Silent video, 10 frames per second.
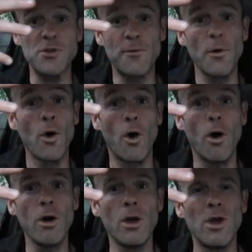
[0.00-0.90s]

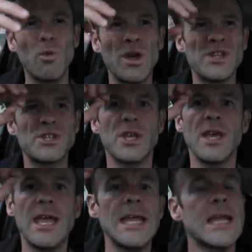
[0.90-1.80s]
4, which
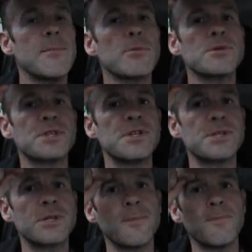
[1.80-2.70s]
he labels as